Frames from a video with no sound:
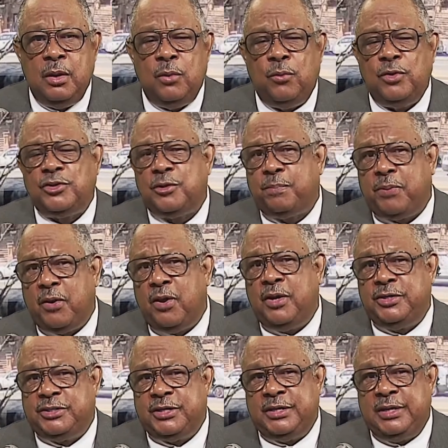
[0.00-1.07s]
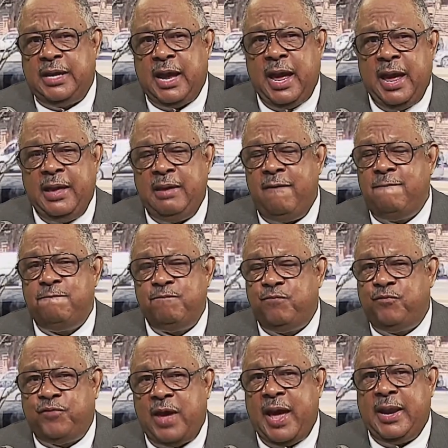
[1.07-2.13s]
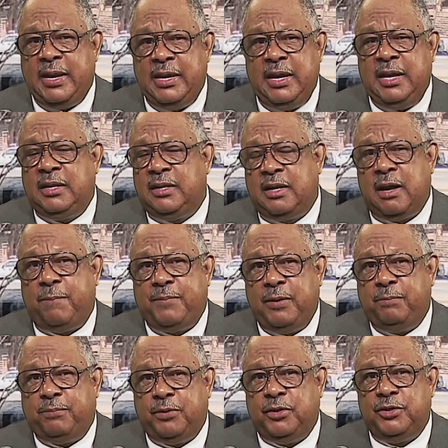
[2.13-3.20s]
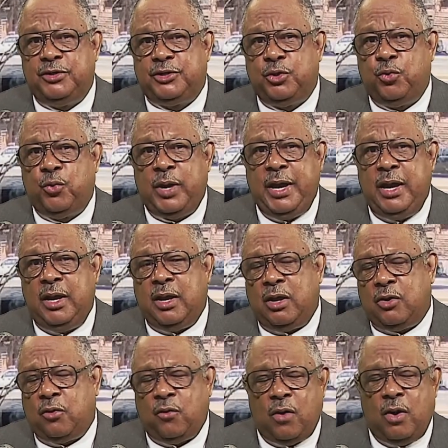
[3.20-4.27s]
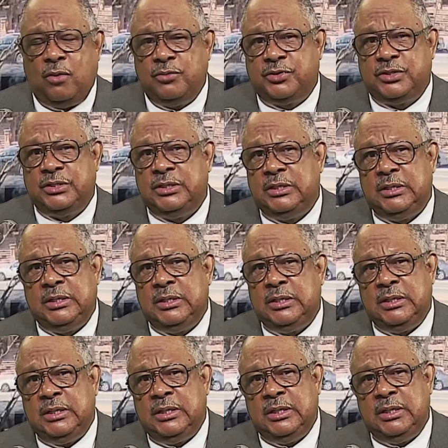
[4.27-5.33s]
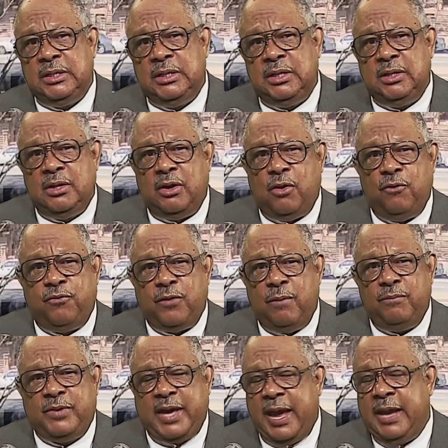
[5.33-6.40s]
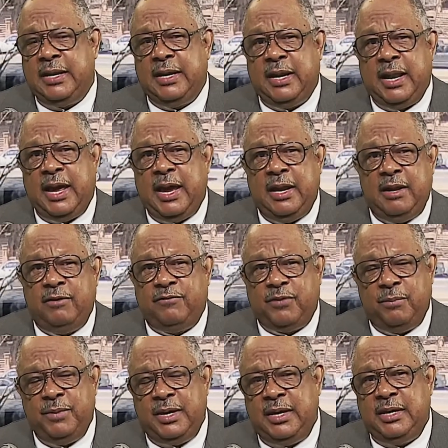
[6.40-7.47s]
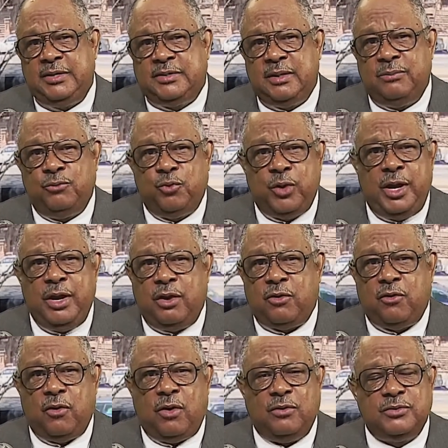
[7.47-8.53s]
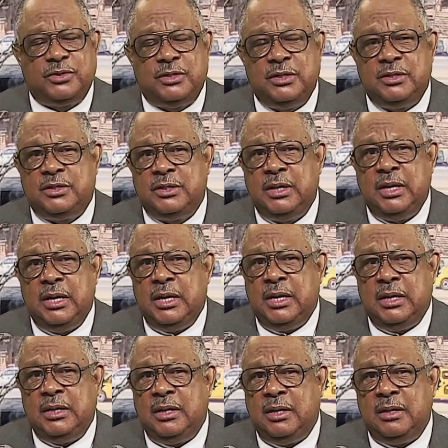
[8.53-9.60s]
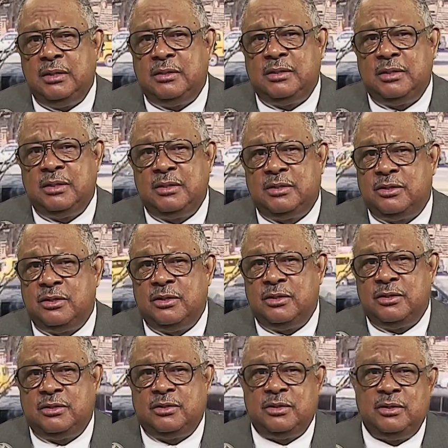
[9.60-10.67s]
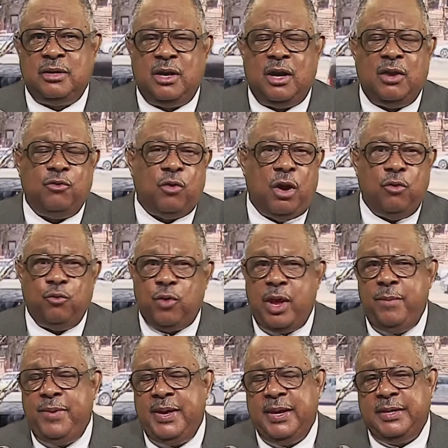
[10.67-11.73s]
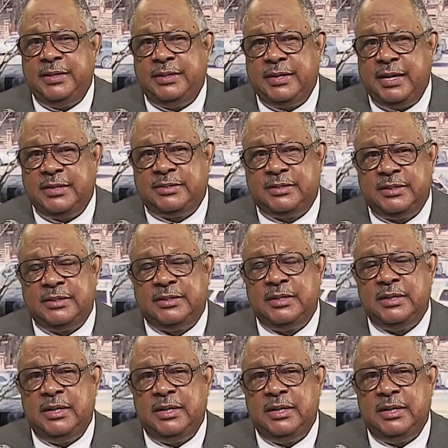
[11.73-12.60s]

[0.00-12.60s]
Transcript: was a Persian guy. He finally ended up in Persia, way across, you know, from Canaan land and from Egypt, way across the the Arabian desert,